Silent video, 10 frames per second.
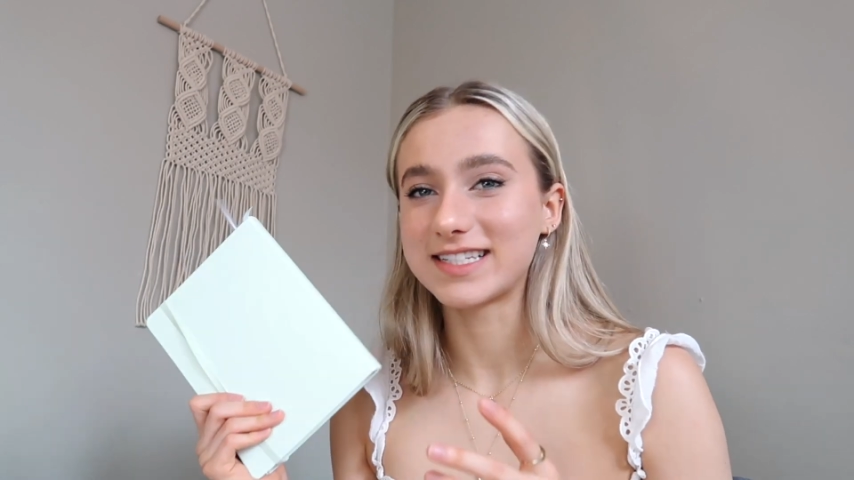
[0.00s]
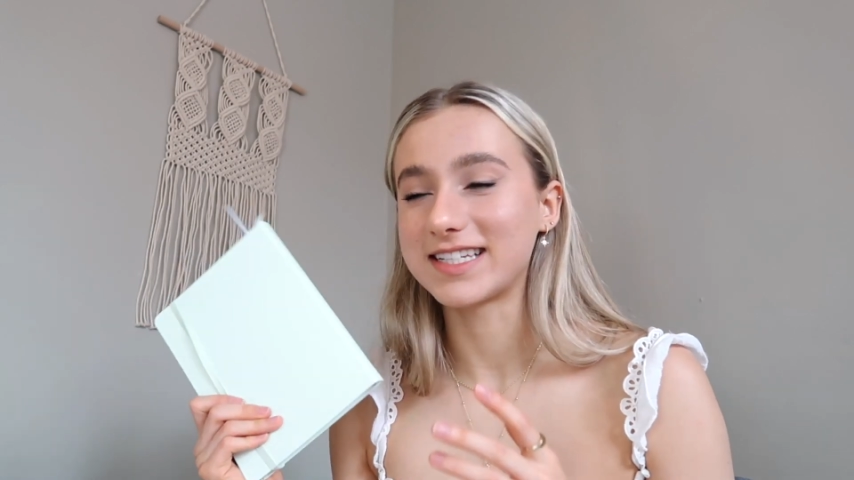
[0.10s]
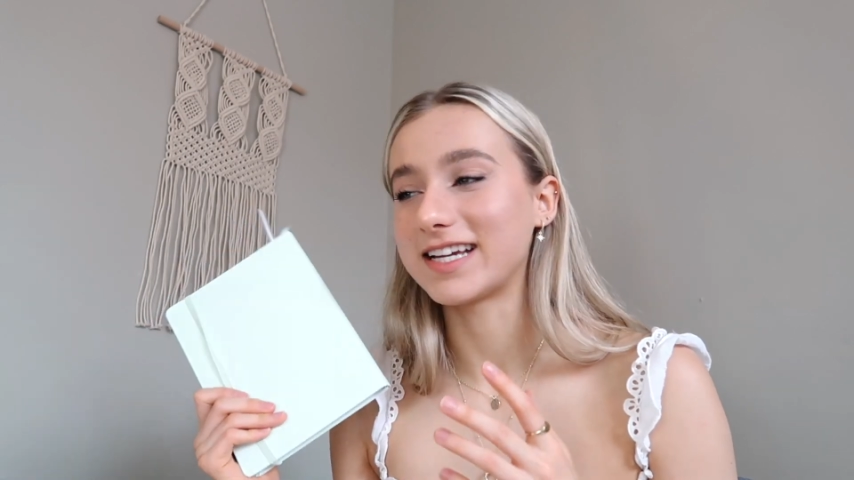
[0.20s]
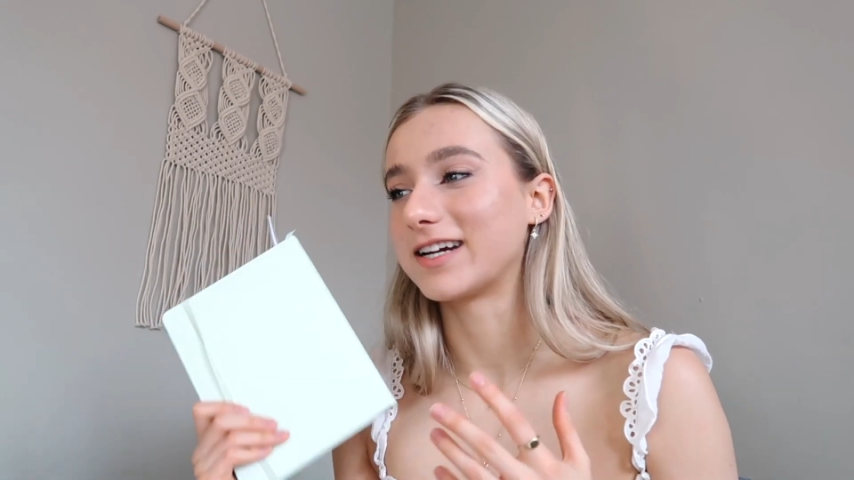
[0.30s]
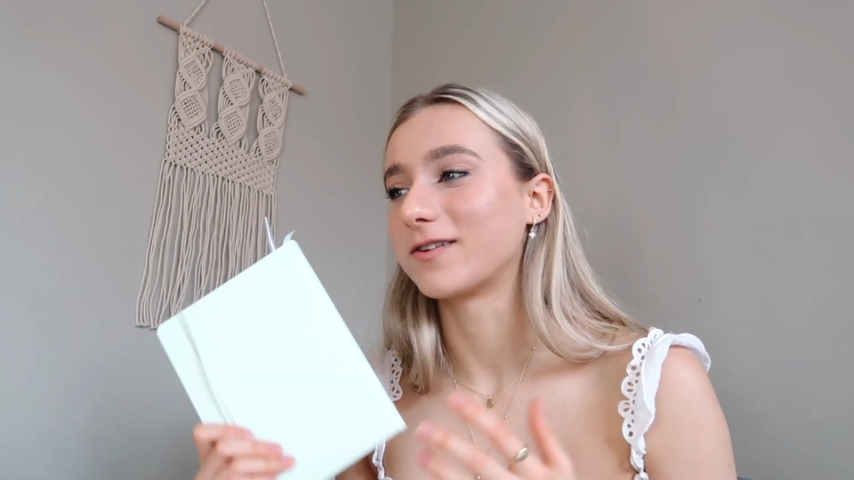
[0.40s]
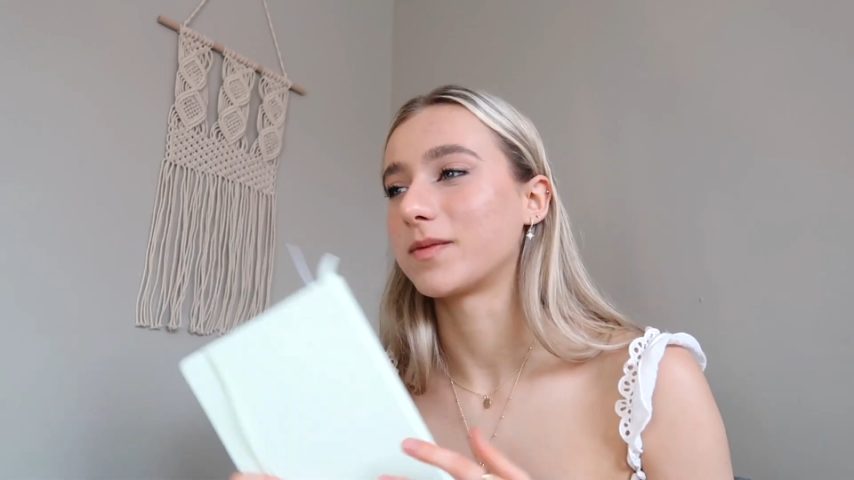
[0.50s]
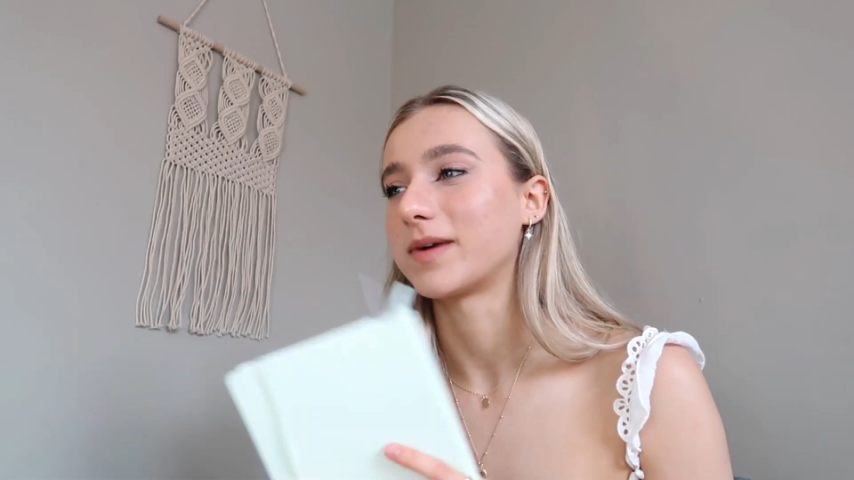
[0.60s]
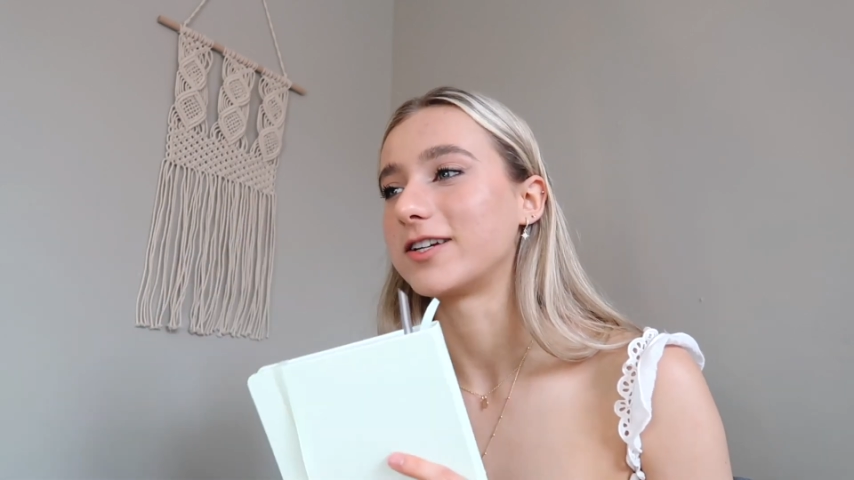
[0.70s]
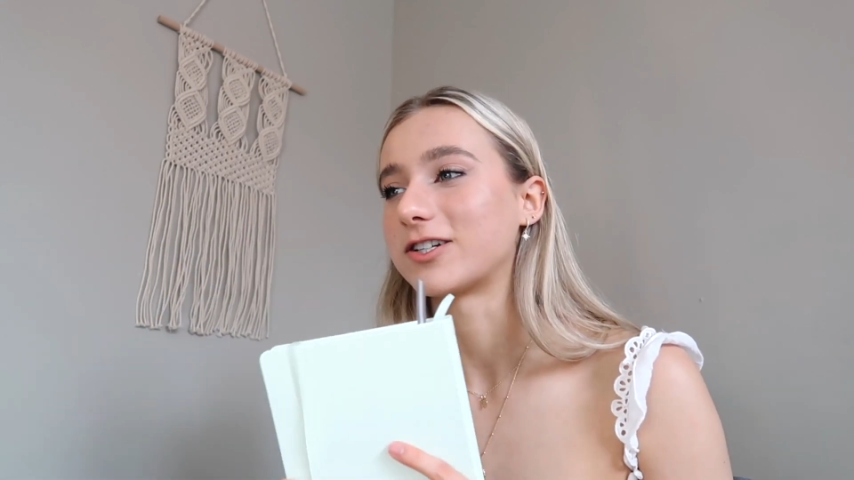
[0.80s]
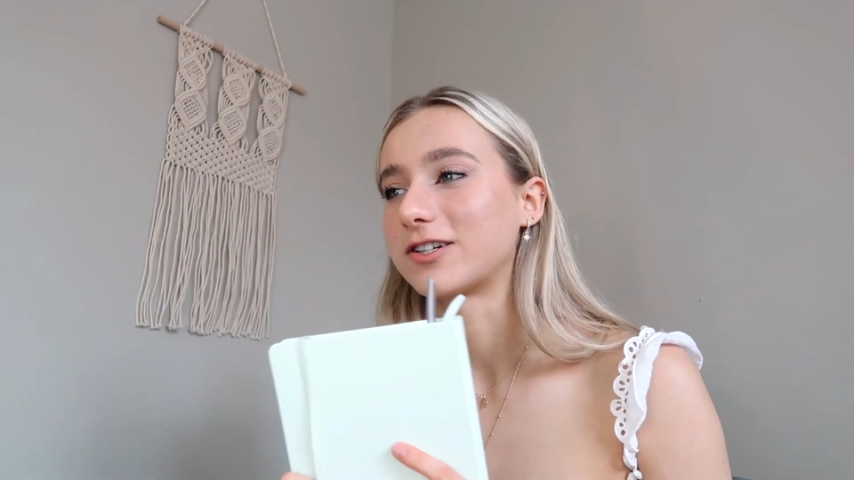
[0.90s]
sit here with
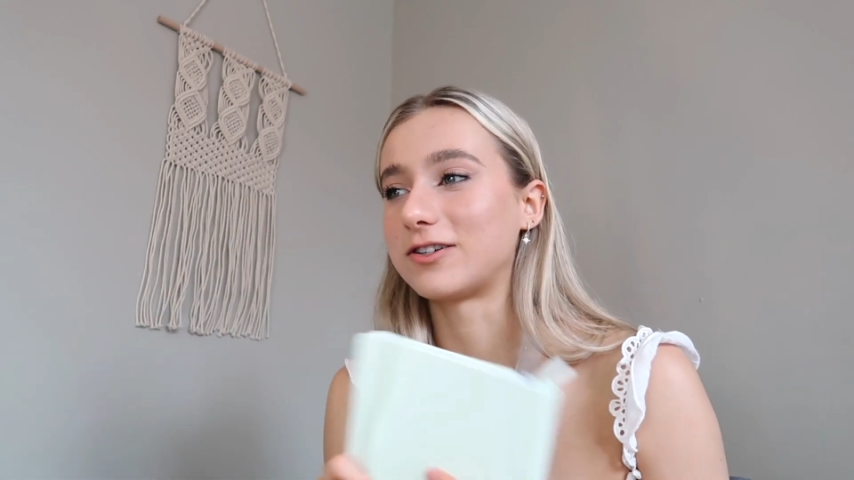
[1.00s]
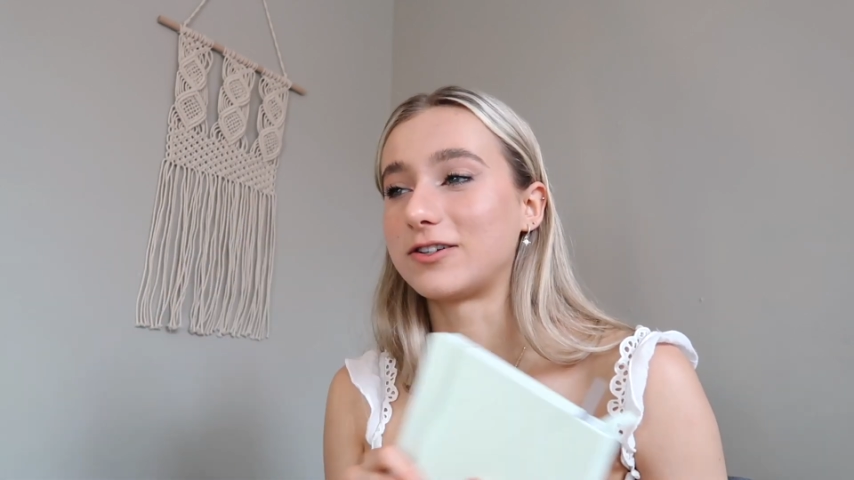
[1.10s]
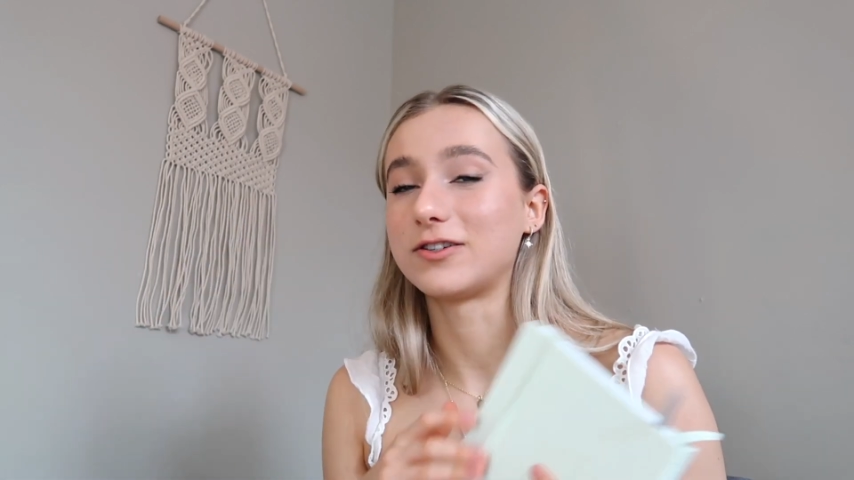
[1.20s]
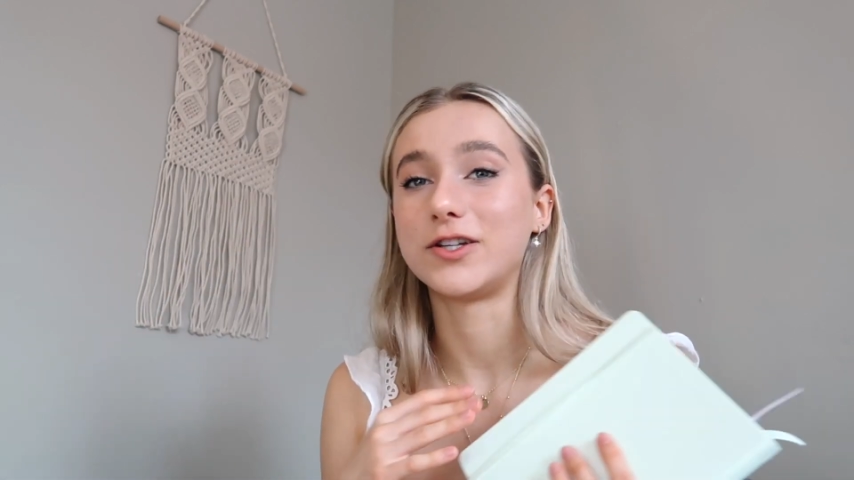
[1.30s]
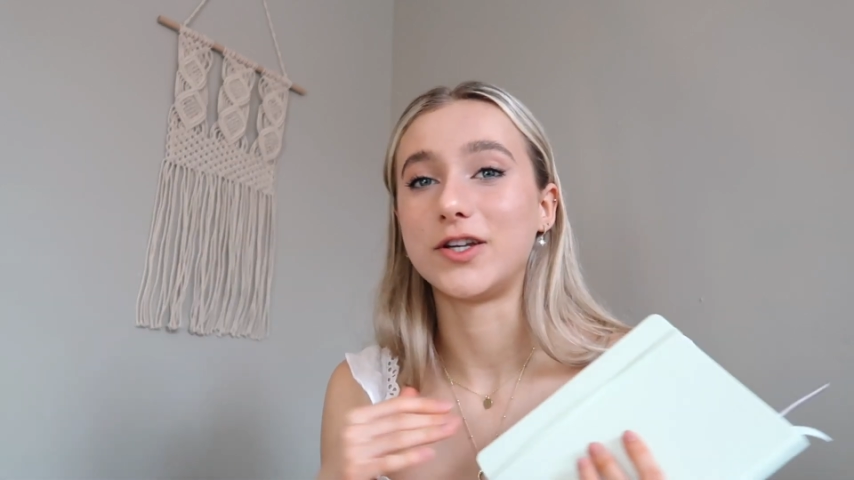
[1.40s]
my journal,